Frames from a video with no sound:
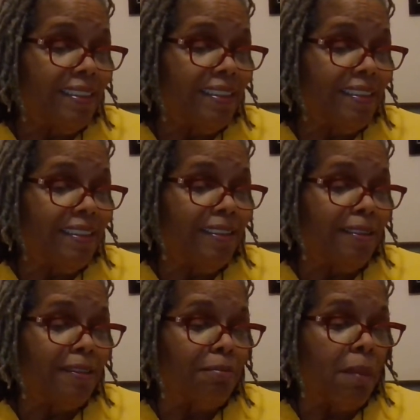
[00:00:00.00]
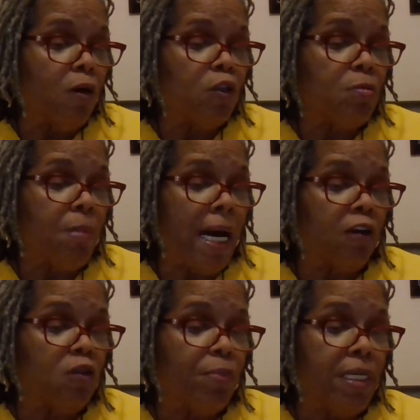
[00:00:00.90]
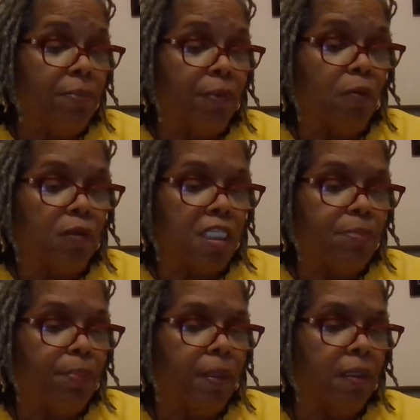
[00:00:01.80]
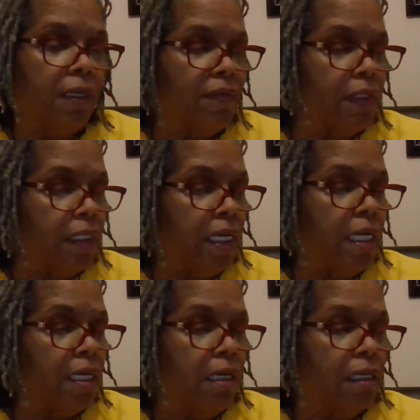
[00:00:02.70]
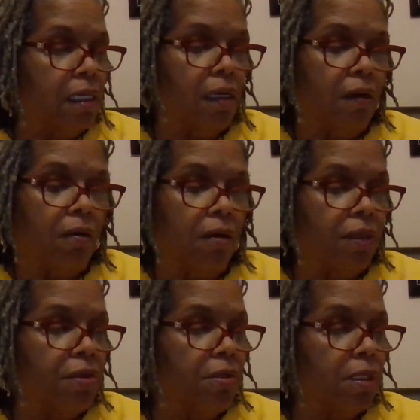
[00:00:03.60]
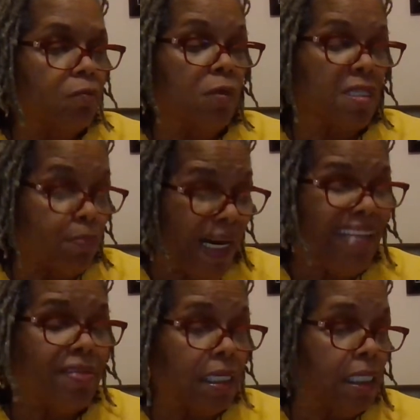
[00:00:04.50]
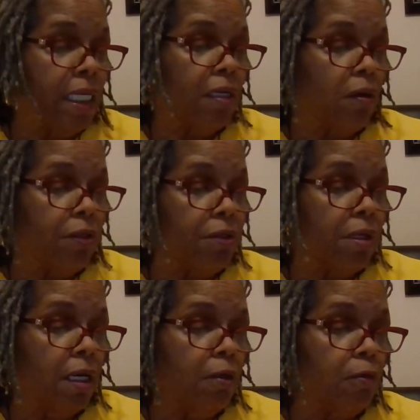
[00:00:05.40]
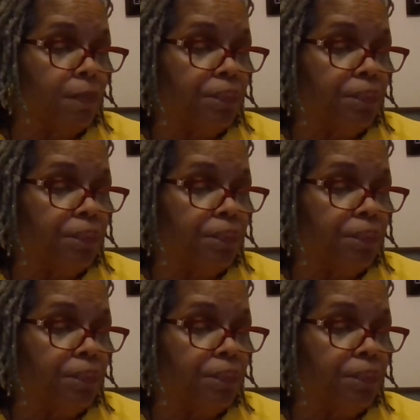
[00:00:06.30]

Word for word: oh, most mouse people will spoil the lint on your will spot the lint on your coat,